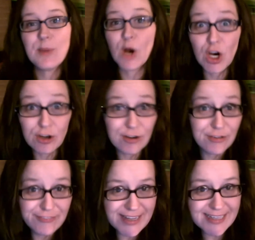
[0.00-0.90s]

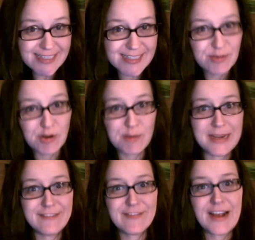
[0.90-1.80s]
perfect
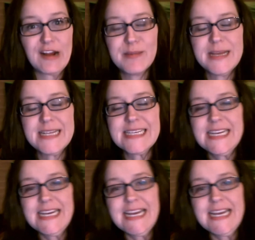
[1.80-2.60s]
grooming environment.